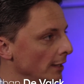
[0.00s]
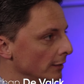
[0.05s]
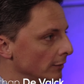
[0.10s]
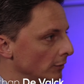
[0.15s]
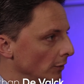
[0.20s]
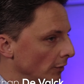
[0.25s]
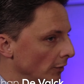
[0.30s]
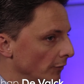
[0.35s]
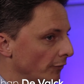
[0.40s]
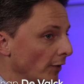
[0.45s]

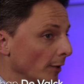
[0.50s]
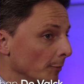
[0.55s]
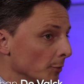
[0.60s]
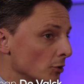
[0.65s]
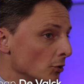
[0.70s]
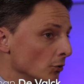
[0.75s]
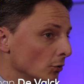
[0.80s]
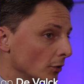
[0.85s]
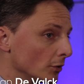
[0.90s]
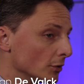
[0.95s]
The
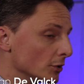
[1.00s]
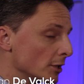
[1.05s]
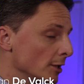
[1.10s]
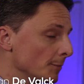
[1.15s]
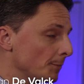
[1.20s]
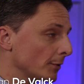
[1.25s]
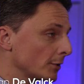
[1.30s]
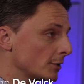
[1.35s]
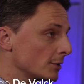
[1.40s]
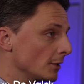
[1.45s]
pharmaceutical
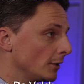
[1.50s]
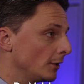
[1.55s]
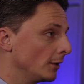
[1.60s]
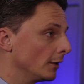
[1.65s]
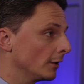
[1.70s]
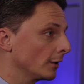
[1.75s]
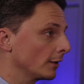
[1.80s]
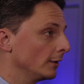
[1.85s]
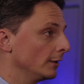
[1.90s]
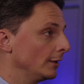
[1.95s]
shippers
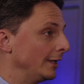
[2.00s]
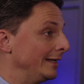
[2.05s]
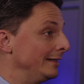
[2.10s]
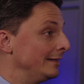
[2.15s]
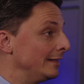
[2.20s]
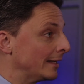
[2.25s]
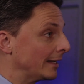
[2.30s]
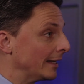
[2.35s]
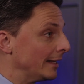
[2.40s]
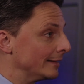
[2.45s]
are
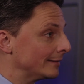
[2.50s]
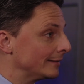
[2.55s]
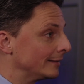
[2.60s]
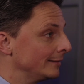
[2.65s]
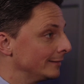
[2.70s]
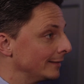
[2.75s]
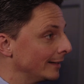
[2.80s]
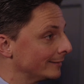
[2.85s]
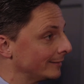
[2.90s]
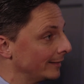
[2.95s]

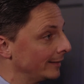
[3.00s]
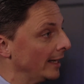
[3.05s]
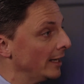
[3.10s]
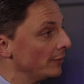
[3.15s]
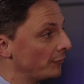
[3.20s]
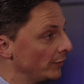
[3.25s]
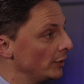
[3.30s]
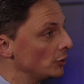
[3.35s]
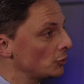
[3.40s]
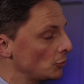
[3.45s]
indicating that they
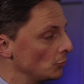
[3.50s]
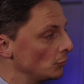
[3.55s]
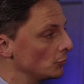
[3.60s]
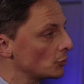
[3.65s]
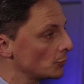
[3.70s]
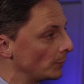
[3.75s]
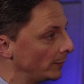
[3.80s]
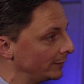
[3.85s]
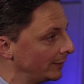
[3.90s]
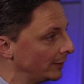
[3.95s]
have
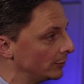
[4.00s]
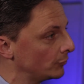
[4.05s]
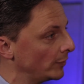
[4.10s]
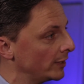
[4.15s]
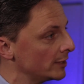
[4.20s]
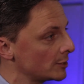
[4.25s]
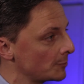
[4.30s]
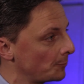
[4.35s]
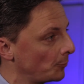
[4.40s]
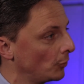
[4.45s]
issues when they
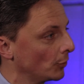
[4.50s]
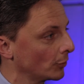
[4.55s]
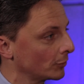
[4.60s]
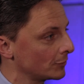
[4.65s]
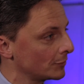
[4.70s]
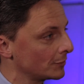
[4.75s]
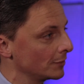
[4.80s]
transport